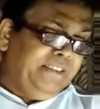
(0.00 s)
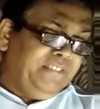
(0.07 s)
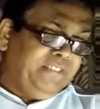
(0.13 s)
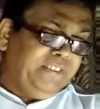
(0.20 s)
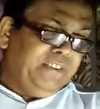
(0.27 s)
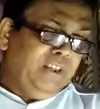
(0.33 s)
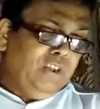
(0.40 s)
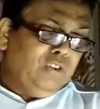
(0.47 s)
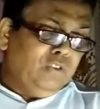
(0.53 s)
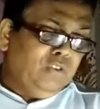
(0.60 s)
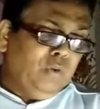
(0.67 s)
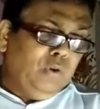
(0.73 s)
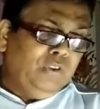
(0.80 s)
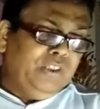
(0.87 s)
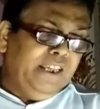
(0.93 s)
So
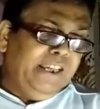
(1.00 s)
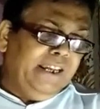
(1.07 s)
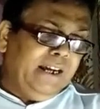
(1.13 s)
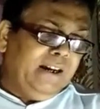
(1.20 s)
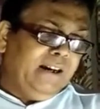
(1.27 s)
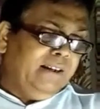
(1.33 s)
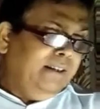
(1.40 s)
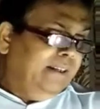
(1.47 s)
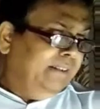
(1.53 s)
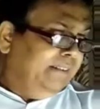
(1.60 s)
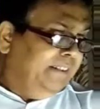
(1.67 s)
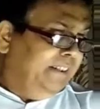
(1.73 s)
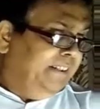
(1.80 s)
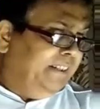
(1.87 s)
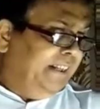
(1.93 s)
they are treated
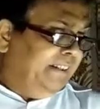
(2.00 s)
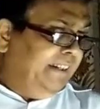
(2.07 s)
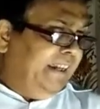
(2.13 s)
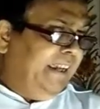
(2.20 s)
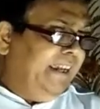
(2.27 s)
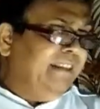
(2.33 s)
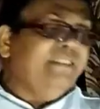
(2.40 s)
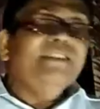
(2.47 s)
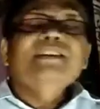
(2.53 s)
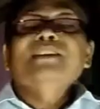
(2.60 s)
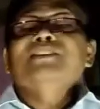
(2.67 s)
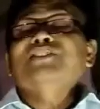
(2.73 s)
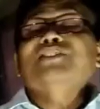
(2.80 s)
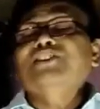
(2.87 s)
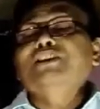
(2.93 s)
as
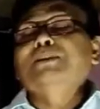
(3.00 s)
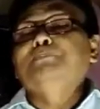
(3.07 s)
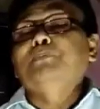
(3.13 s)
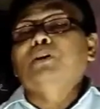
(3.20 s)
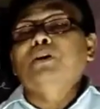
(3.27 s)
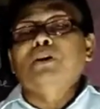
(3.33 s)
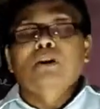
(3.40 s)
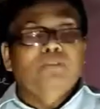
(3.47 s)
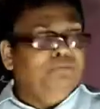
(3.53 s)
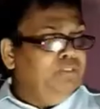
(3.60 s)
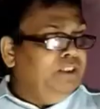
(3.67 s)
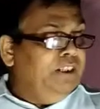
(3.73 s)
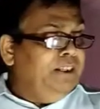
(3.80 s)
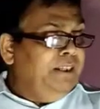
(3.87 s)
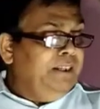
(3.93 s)
sheep of the
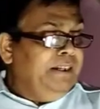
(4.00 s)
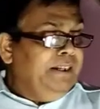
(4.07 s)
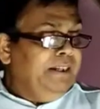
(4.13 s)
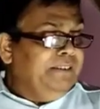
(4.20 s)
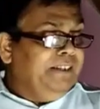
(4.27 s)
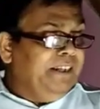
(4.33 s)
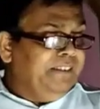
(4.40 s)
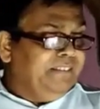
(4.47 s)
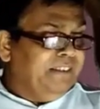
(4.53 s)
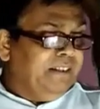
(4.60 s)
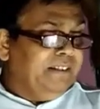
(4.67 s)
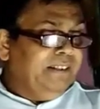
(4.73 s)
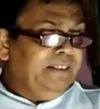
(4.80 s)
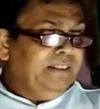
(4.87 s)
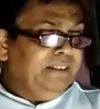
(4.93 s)
desert.
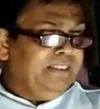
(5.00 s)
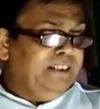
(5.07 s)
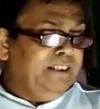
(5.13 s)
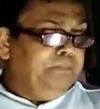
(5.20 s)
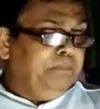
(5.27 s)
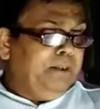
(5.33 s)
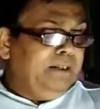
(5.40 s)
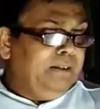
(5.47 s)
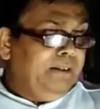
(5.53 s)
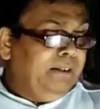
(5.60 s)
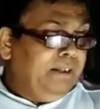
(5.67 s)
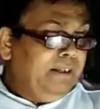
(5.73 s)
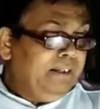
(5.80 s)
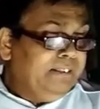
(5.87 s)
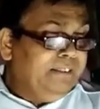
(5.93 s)
See
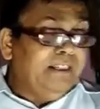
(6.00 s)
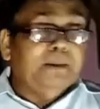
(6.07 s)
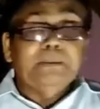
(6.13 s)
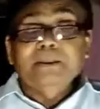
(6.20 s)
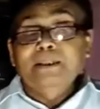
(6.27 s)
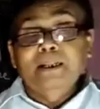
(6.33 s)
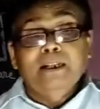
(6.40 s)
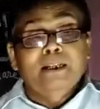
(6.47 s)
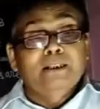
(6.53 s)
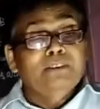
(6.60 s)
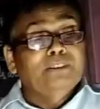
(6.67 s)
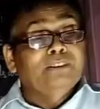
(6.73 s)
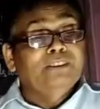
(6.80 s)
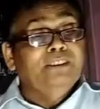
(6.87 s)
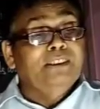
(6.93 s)

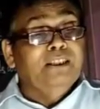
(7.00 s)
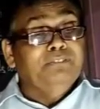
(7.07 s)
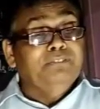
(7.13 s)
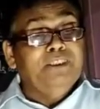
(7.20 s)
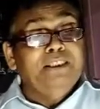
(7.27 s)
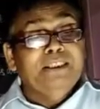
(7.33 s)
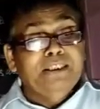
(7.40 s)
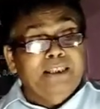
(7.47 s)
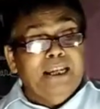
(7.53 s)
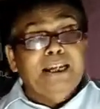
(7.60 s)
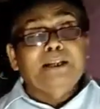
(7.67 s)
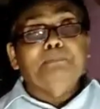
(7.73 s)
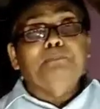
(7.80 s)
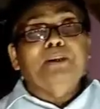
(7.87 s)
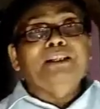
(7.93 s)
the figure at
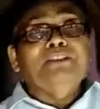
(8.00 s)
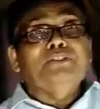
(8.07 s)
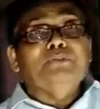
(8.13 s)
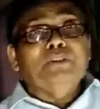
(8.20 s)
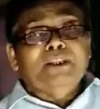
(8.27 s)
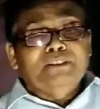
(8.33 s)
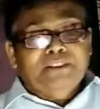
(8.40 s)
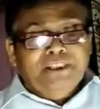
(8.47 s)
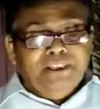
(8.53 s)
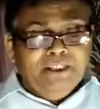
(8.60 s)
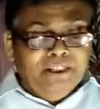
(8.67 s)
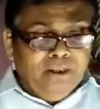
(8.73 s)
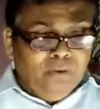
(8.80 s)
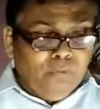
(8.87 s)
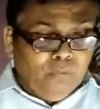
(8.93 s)
page
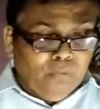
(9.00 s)
21.